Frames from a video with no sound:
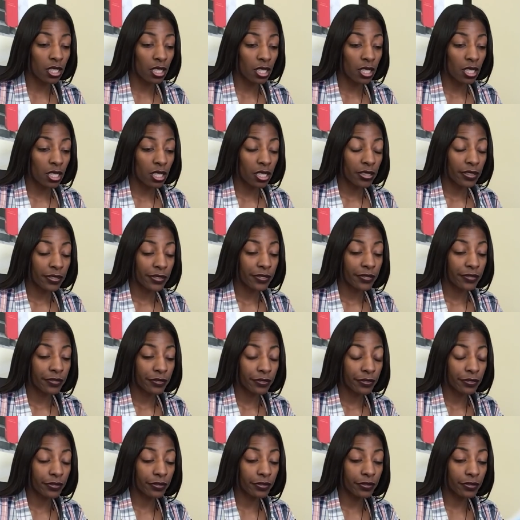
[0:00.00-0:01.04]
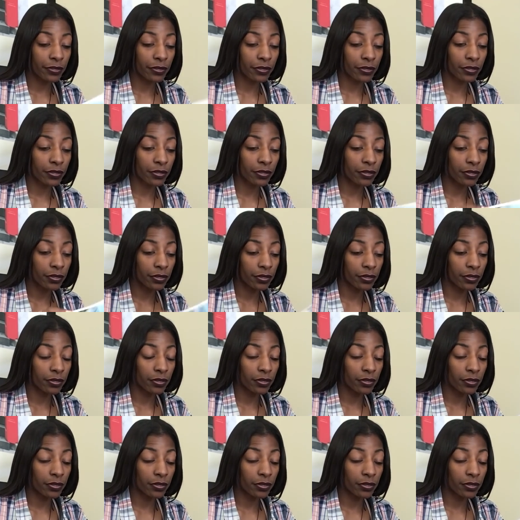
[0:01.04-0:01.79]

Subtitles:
No one is speaking in this clip.